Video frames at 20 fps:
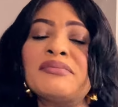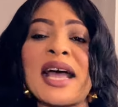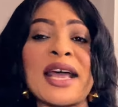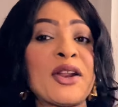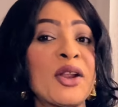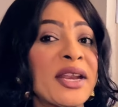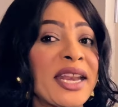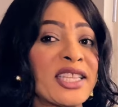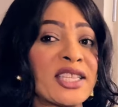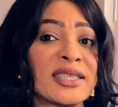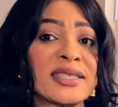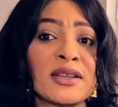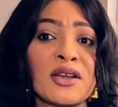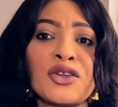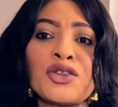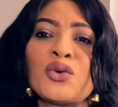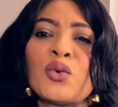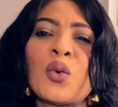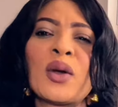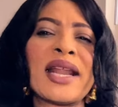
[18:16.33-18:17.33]
I don't need to
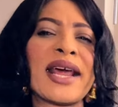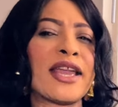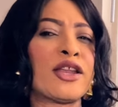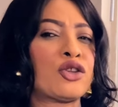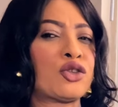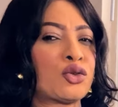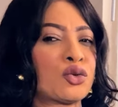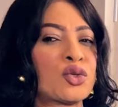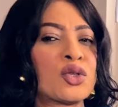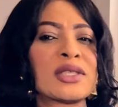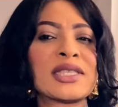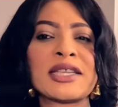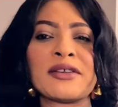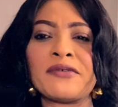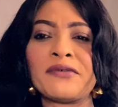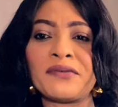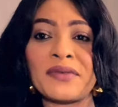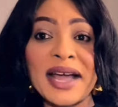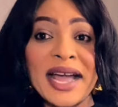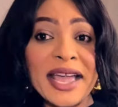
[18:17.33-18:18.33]
tell you what I do to
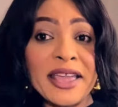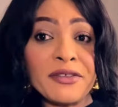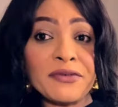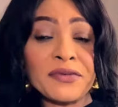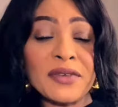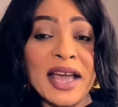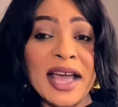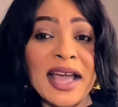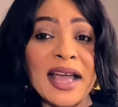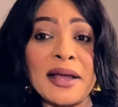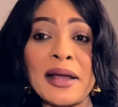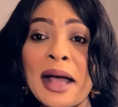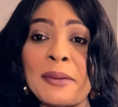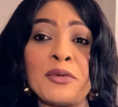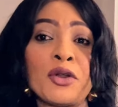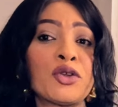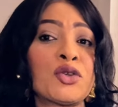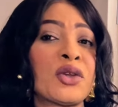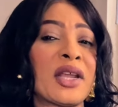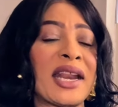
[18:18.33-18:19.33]
survive.
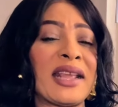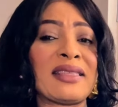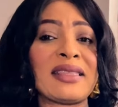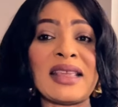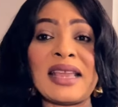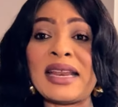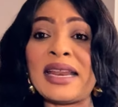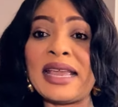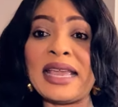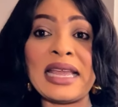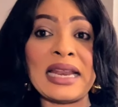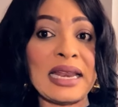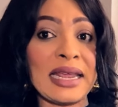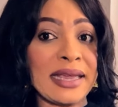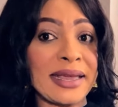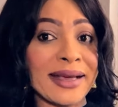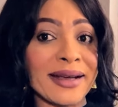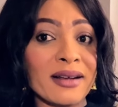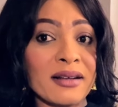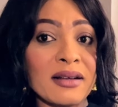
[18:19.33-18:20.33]
I'm not doing anything
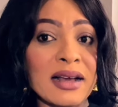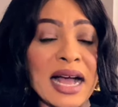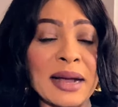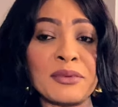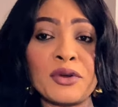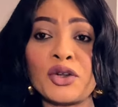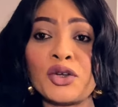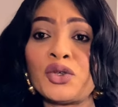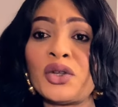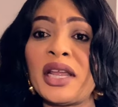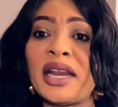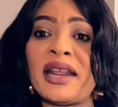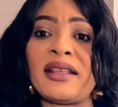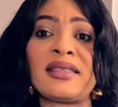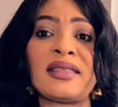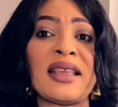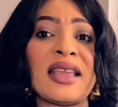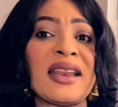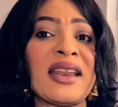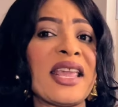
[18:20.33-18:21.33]
illegal. I'm not doing
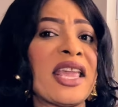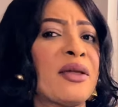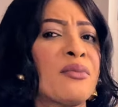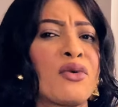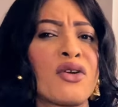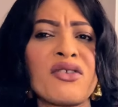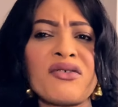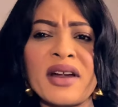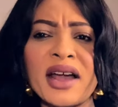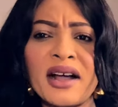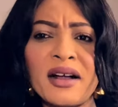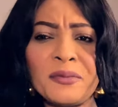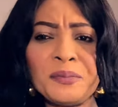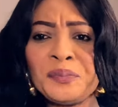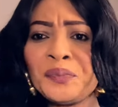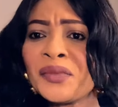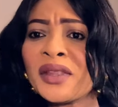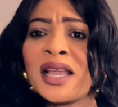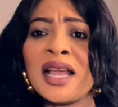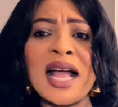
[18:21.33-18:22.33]
anything
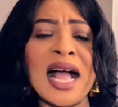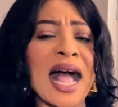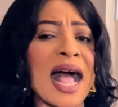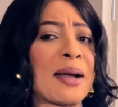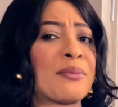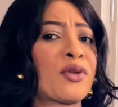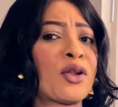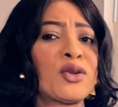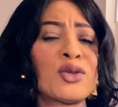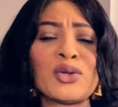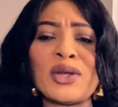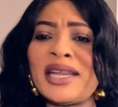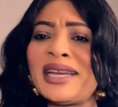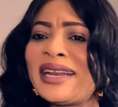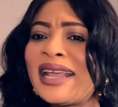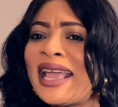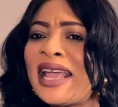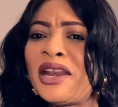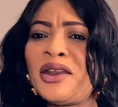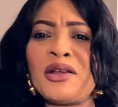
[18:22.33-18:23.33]
immoral. I'm not
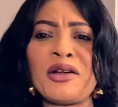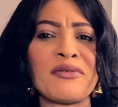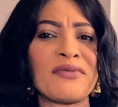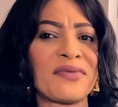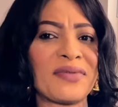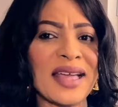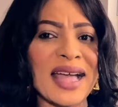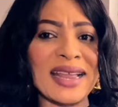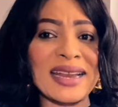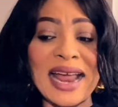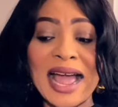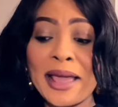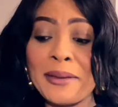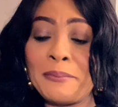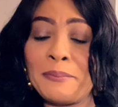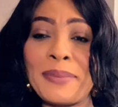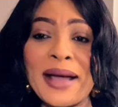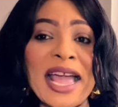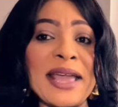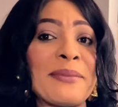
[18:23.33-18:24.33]
doing any of that. I
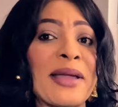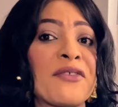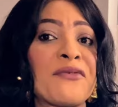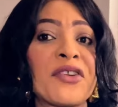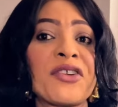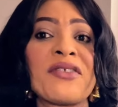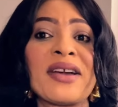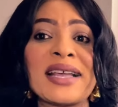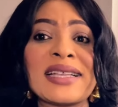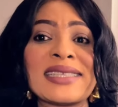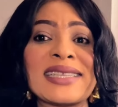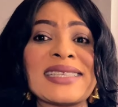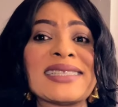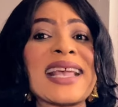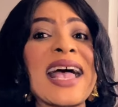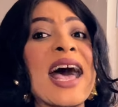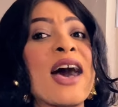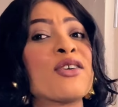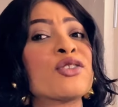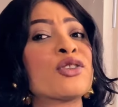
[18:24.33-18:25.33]
buy my
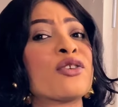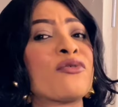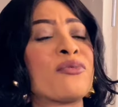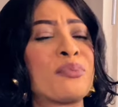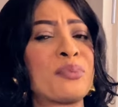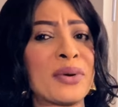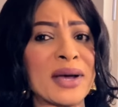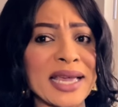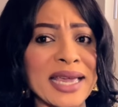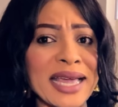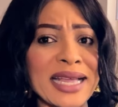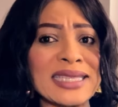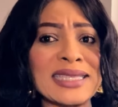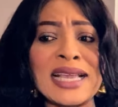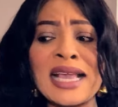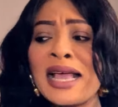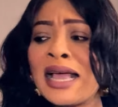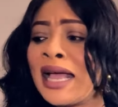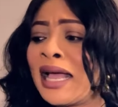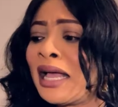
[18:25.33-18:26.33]
fragrances out of pocket.
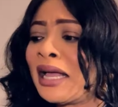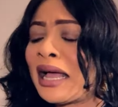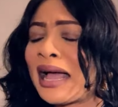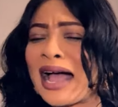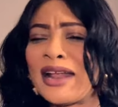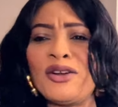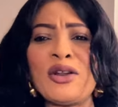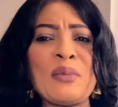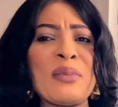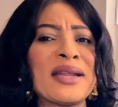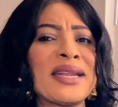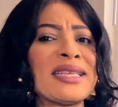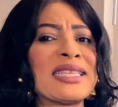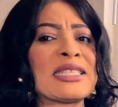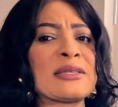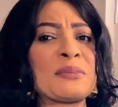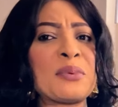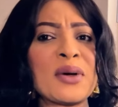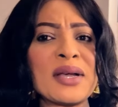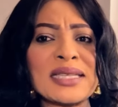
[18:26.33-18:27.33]
Nobody
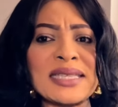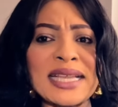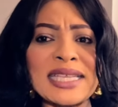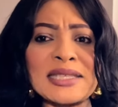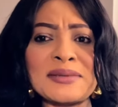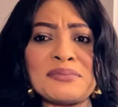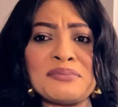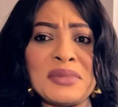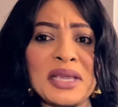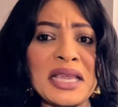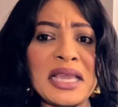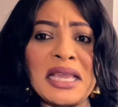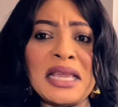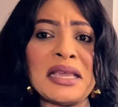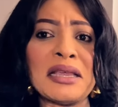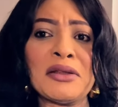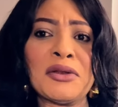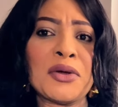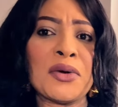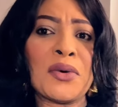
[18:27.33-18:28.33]
sponsors
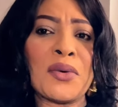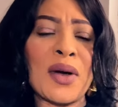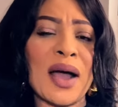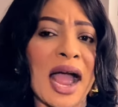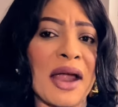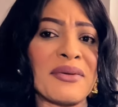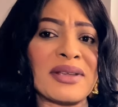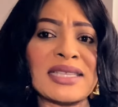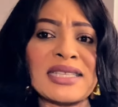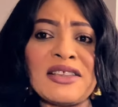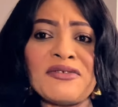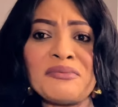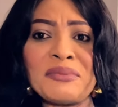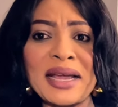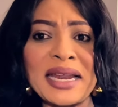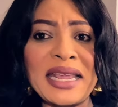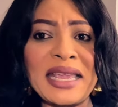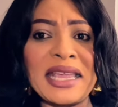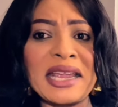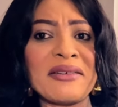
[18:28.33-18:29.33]
me. You know, I receive
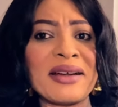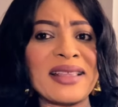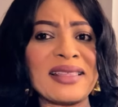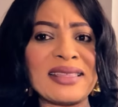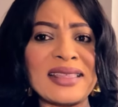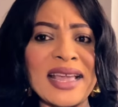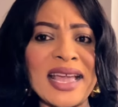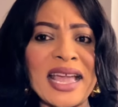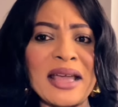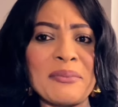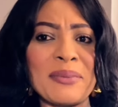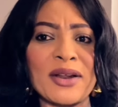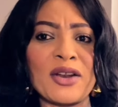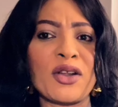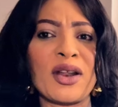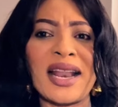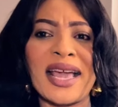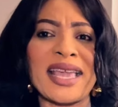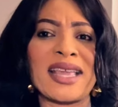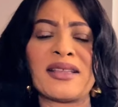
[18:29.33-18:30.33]
money here and there, but
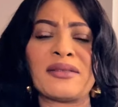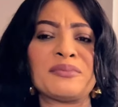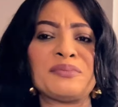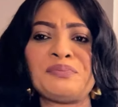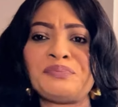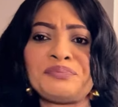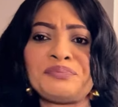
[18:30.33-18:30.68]
not like